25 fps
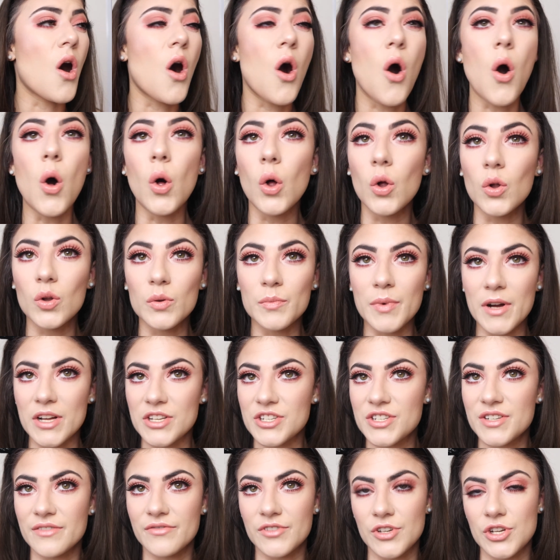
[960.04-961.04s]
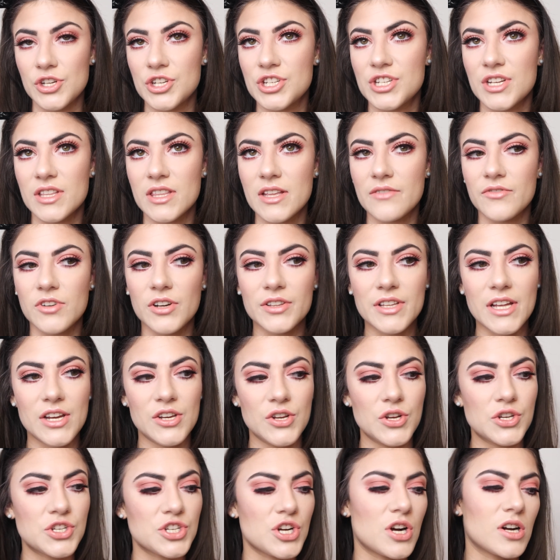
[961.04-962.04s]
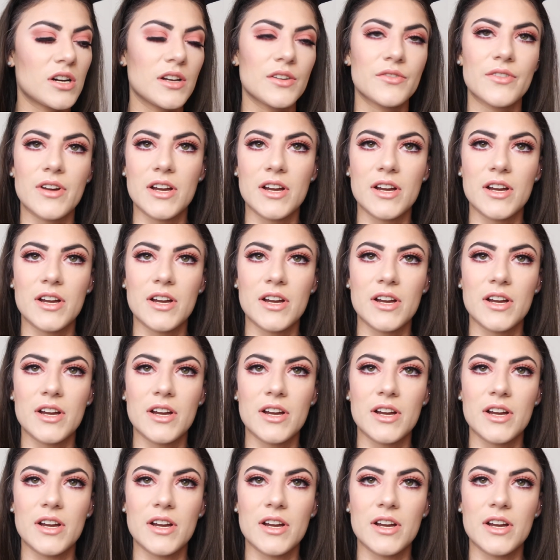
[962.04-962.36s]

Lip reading: whole bunch of new shit. They've got their new chocolate